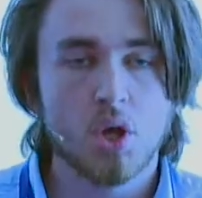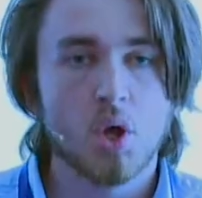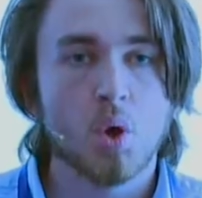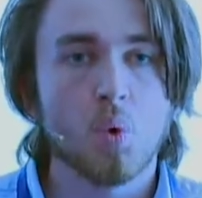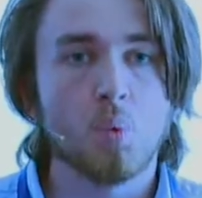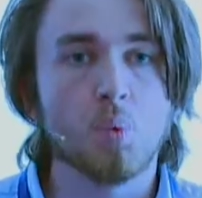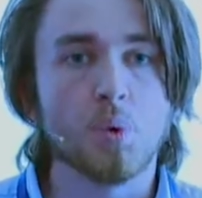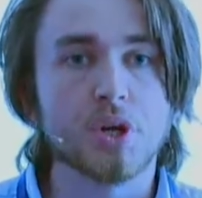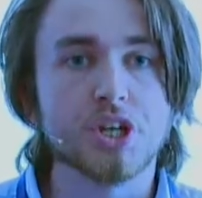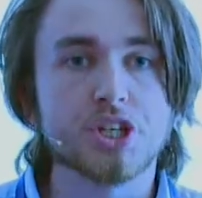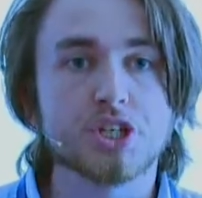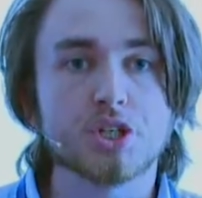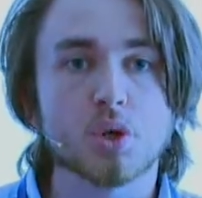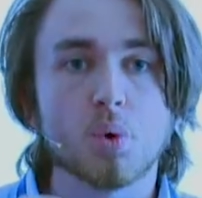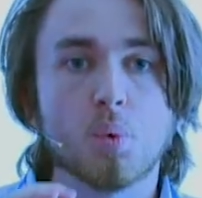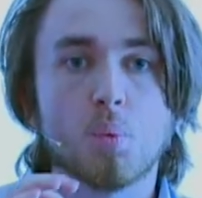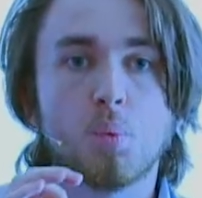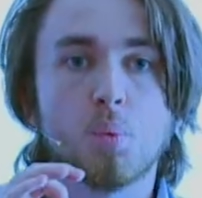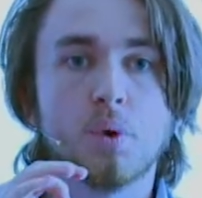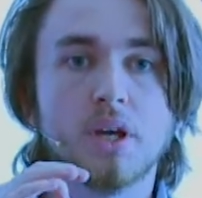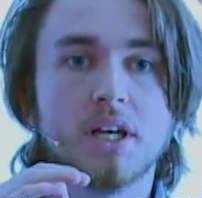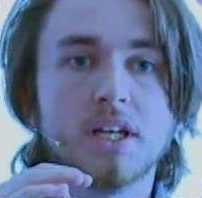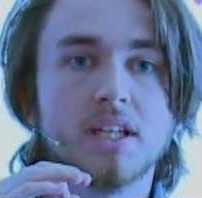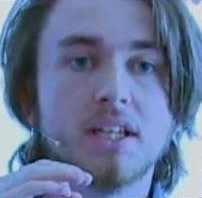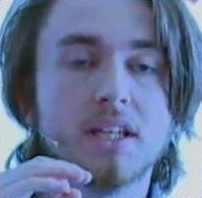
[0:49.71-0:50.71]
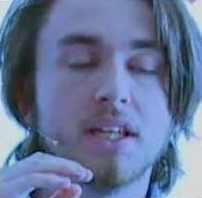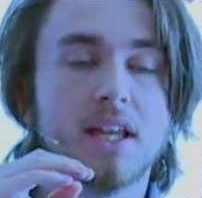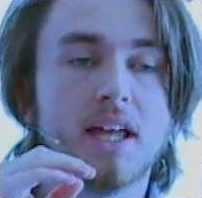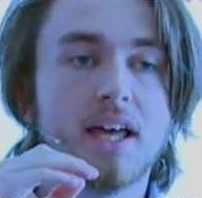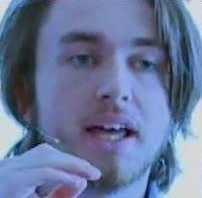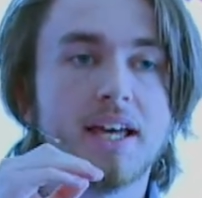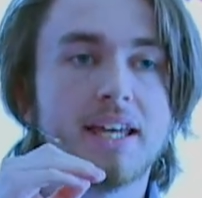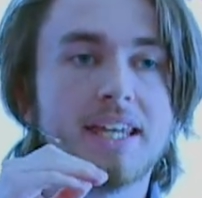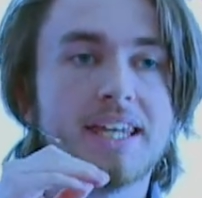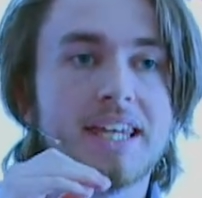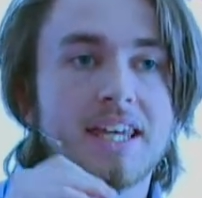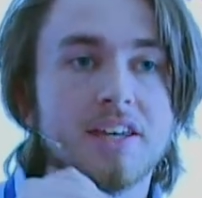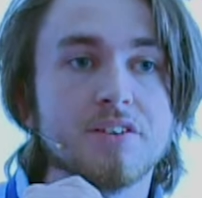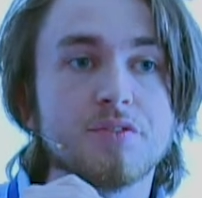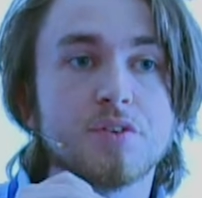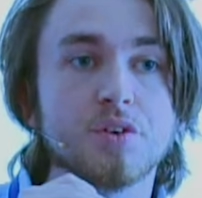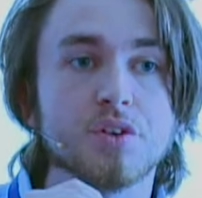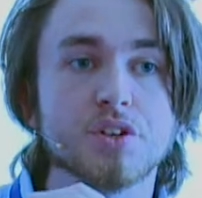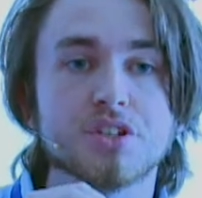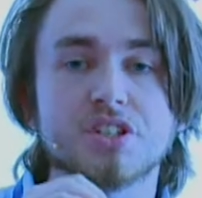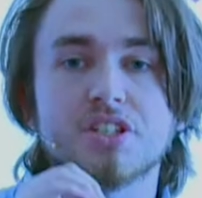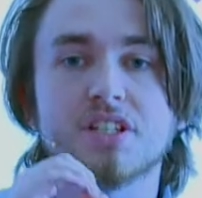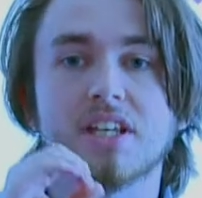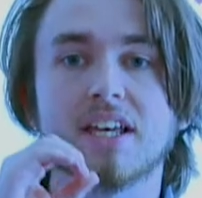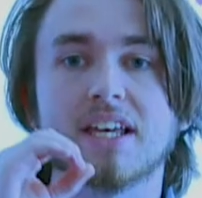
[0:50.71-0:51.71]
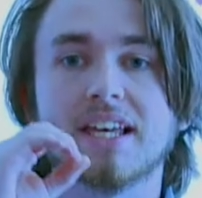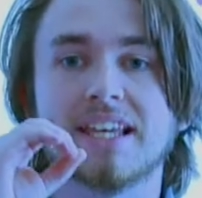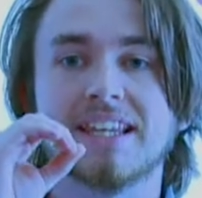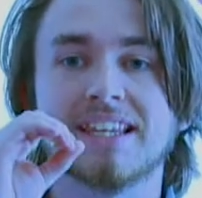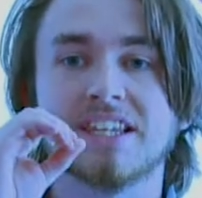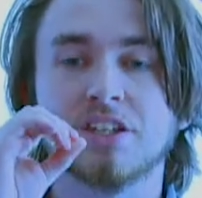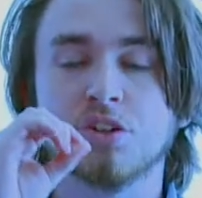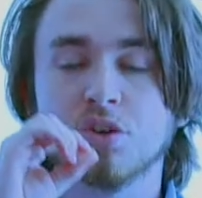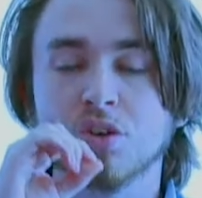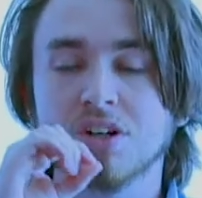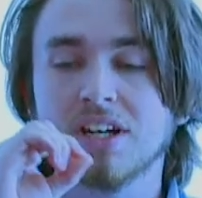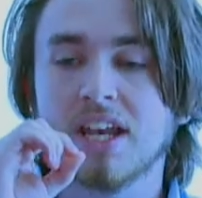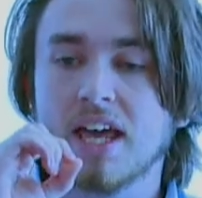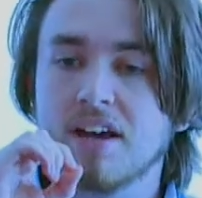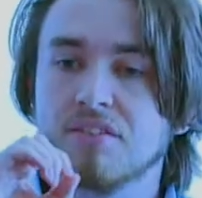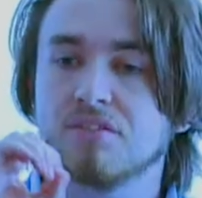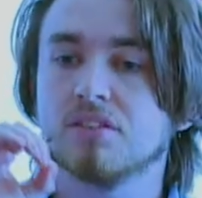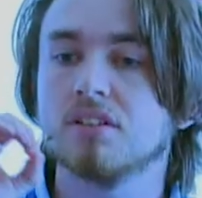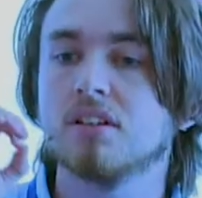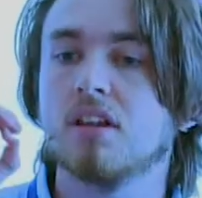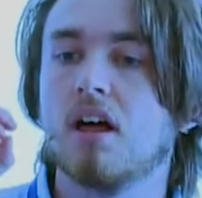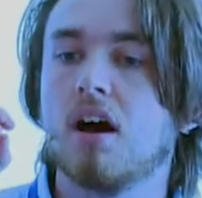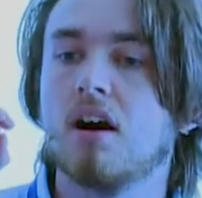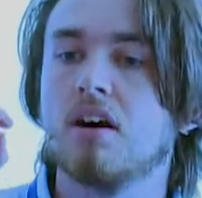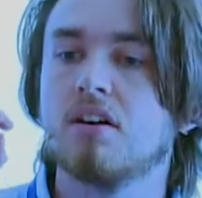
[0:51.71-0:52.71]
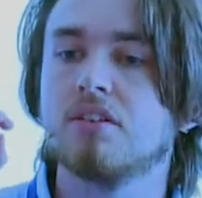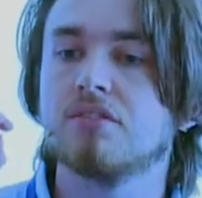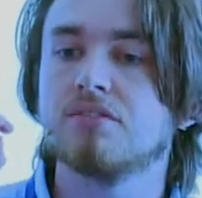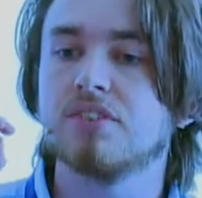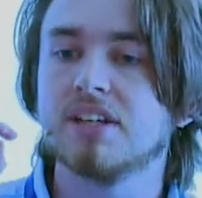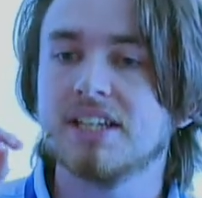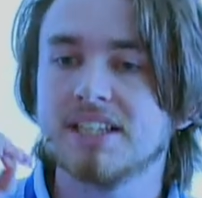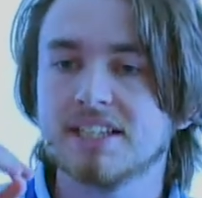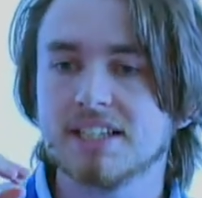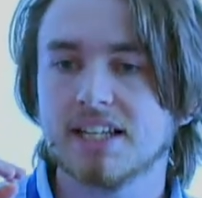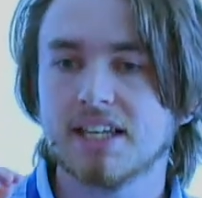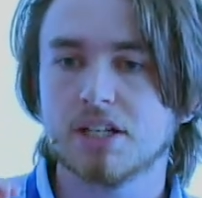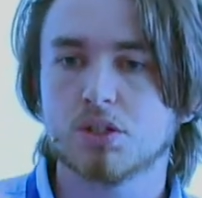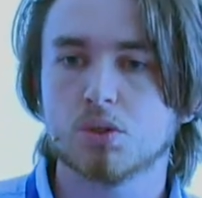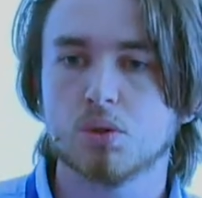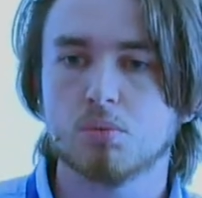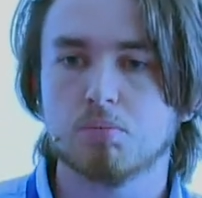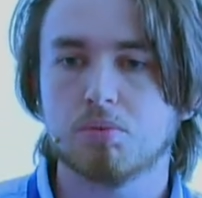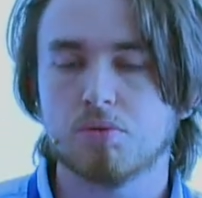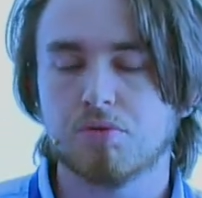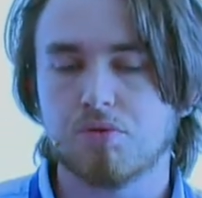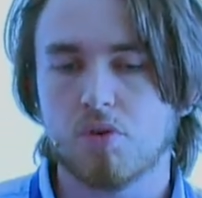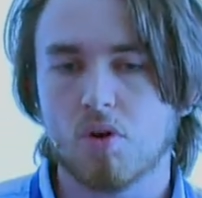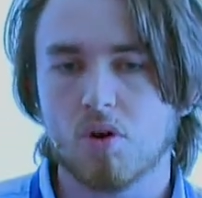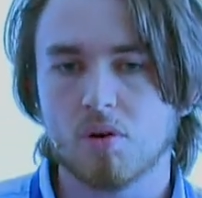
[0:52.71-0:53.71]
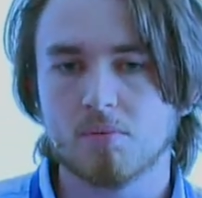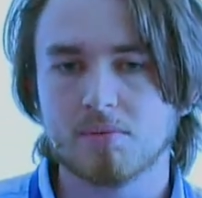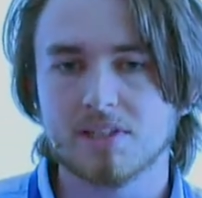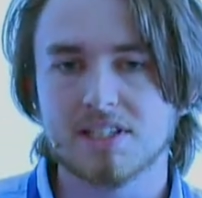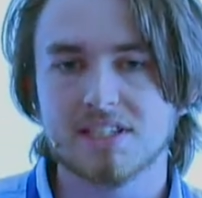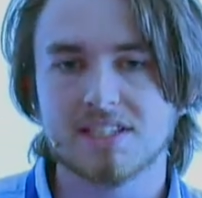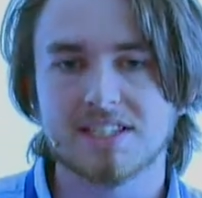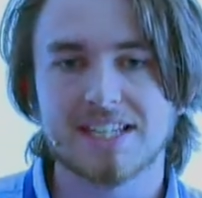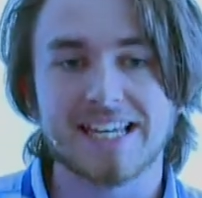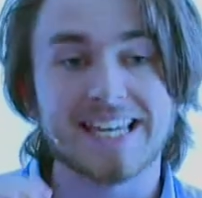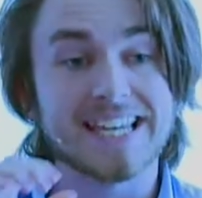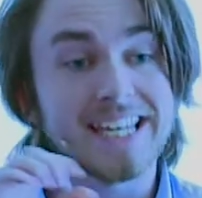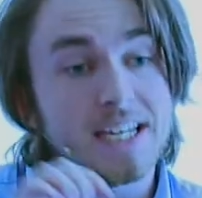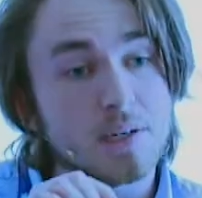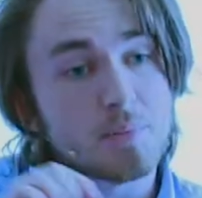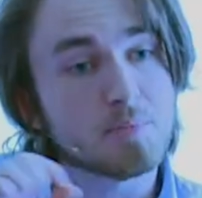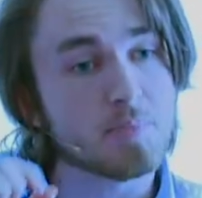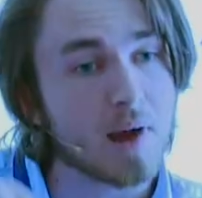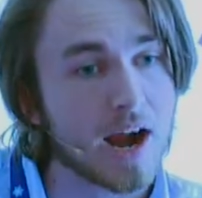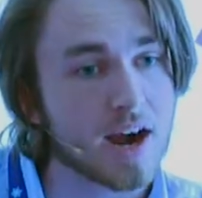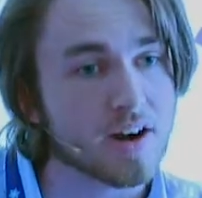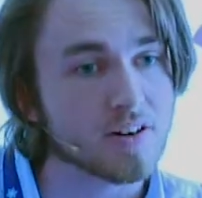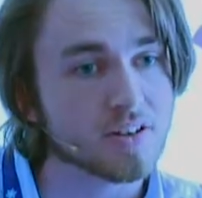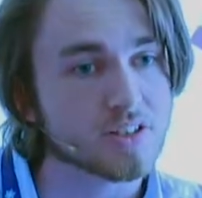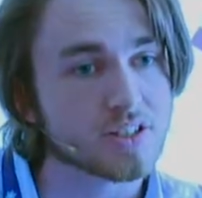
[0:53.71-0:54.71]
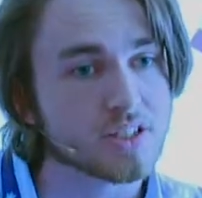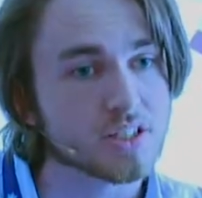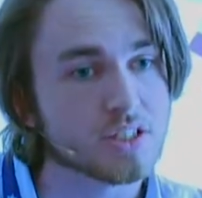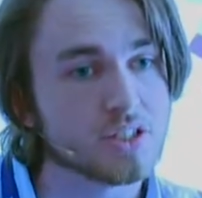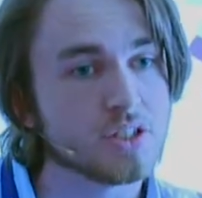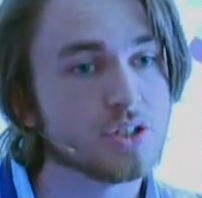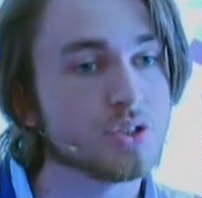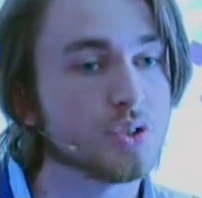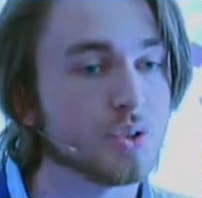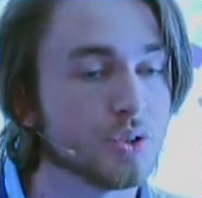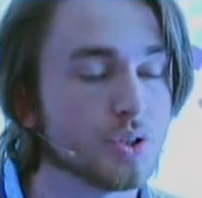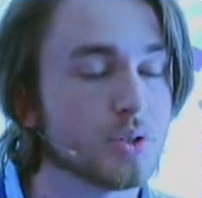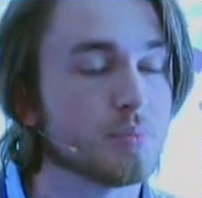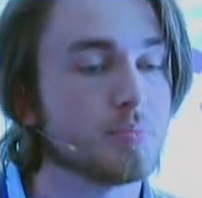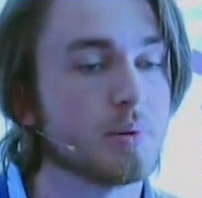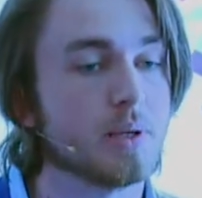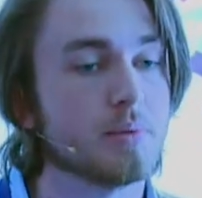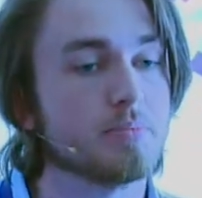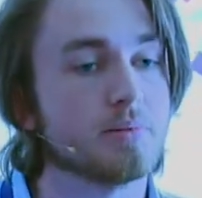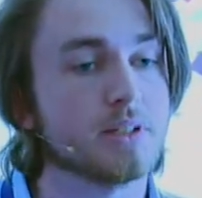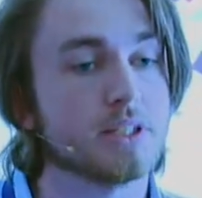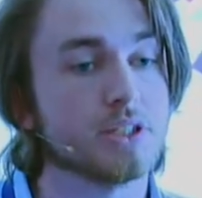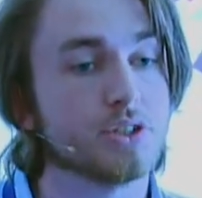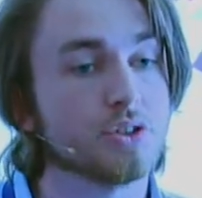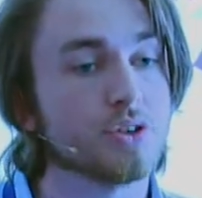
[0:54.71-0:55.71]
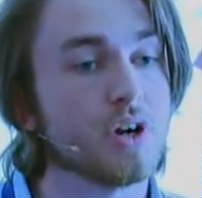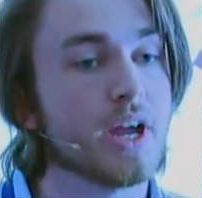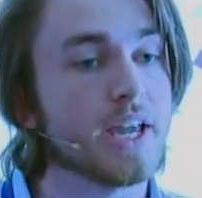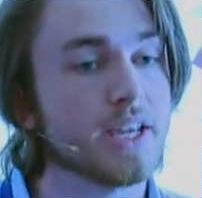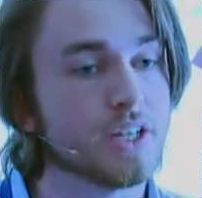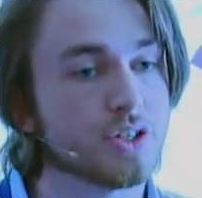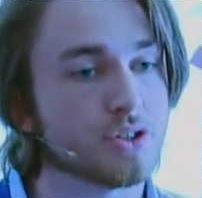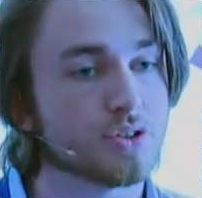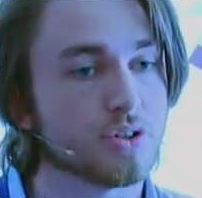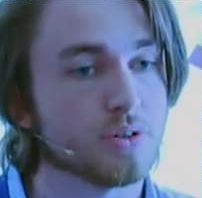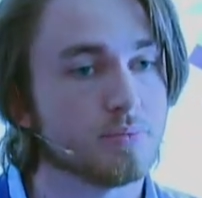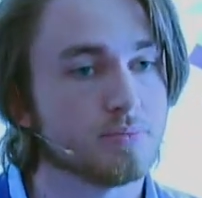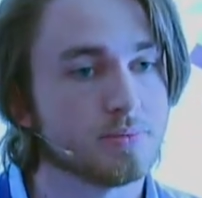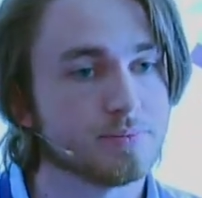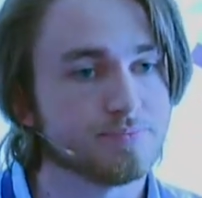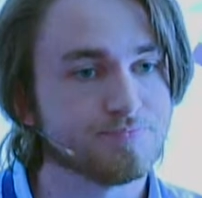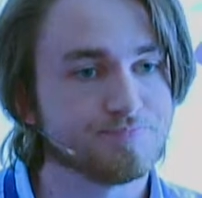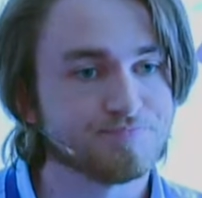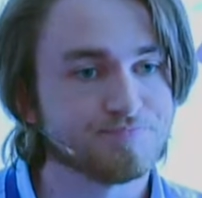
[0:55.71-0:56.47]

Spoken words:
which will give us your level of intellectual performance in comparison to other people in your age group.